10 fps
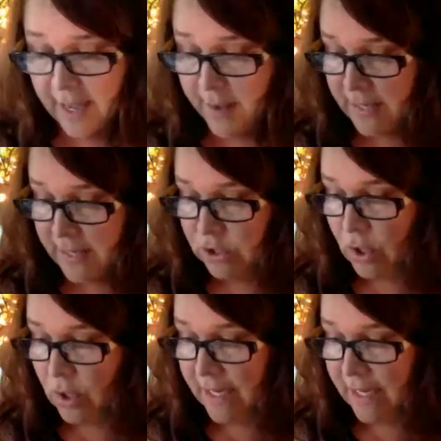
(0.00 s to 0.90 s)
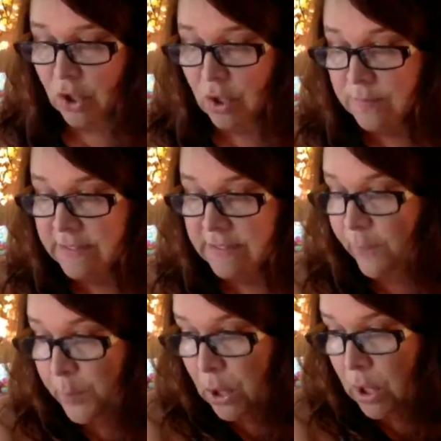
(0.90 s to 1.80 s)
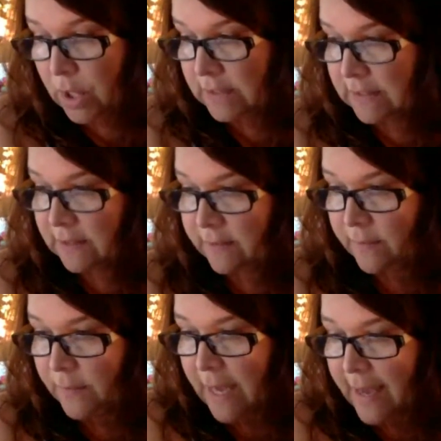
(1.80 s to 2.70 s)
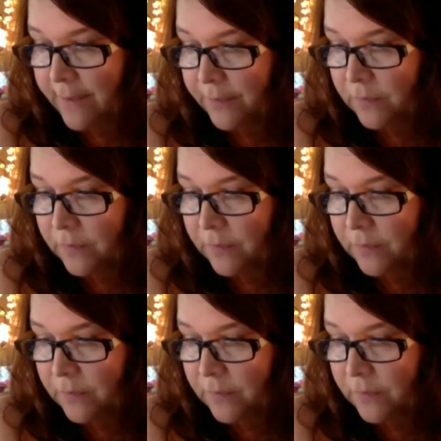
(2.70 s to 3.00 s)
in terms of books, I